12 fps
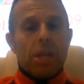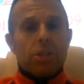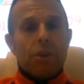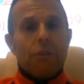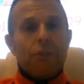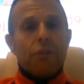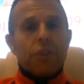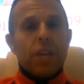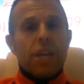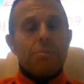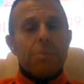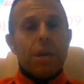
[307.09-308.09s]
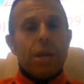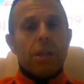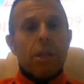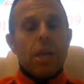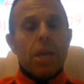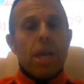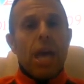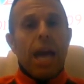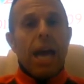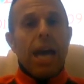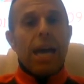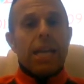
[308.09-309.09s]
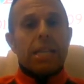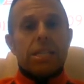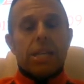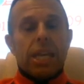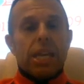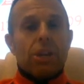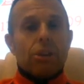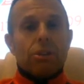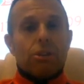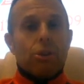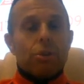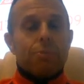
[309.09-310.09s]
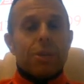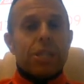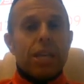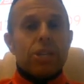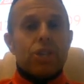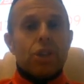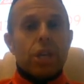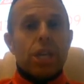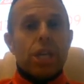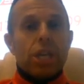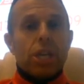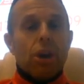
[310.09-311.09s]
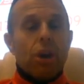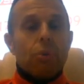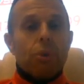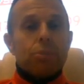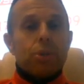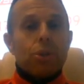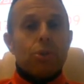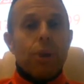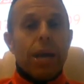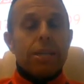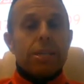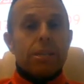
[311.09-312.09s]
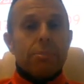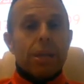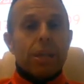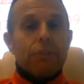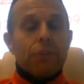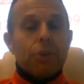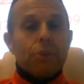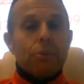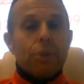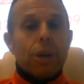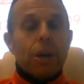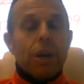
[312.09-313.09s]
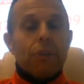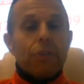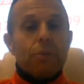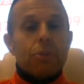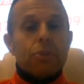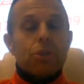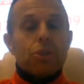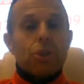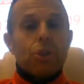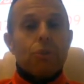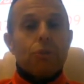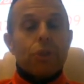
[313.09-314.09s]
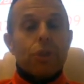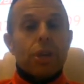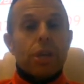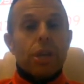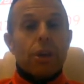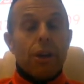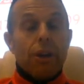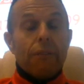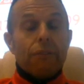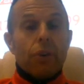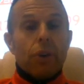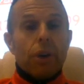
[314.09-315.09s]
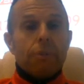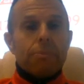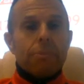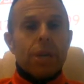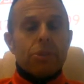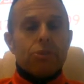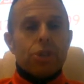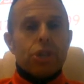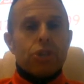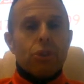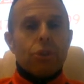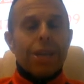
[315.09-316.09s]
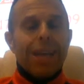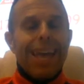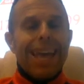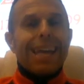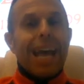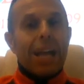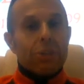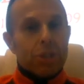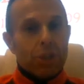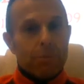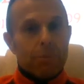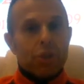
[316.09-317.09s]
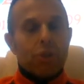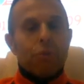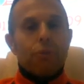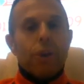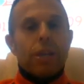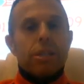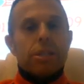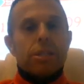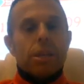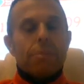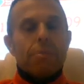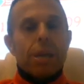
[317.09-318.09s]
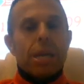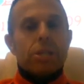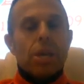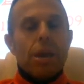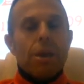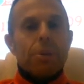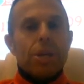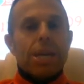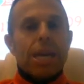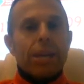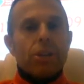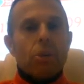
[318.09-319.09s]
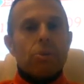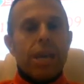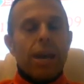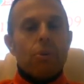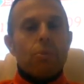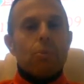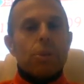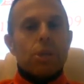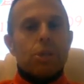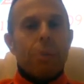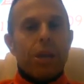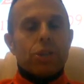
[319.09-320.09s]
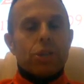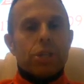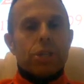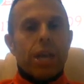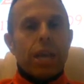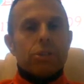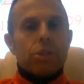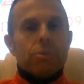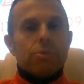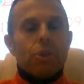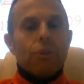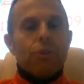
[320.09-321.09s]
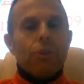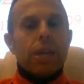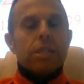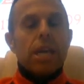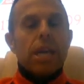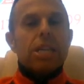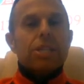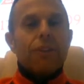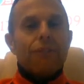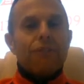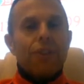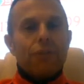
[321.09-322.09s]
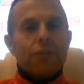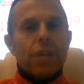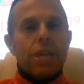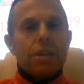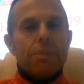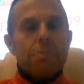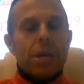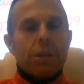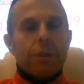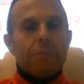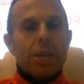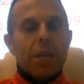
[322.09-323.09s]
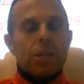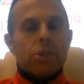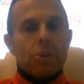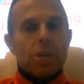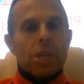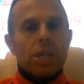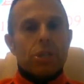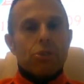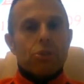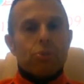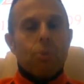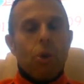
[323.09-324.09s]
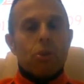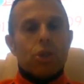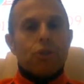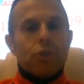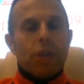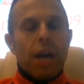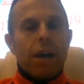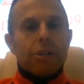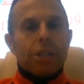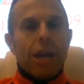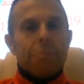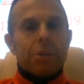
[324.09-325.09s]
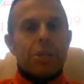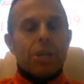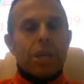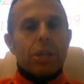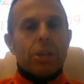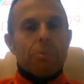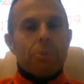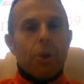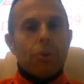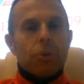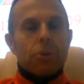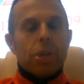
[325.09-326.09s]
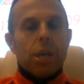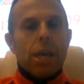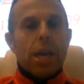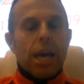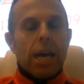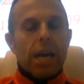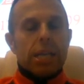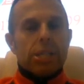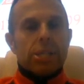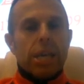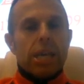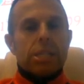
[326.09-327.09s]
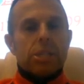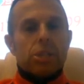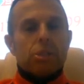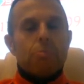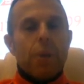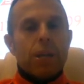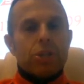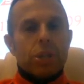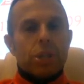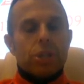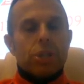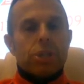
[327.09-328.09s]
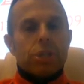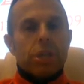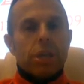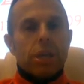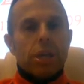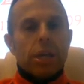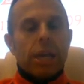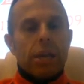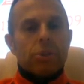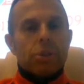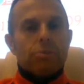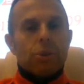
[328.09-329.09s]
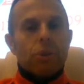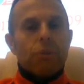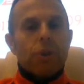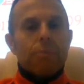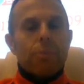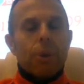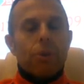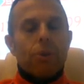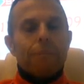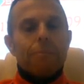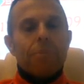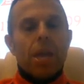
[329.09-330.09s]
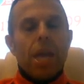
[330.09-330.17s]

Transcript: So 15 mil, and it could potentially go up to 80 mil if you wanted to for the for a traditional calcium sulfate mix. But you can go down with a specialist calcium sulfate to 15 mil. So you need to just watch for that particular product. As I say, it's a specialist calcium sulfate product.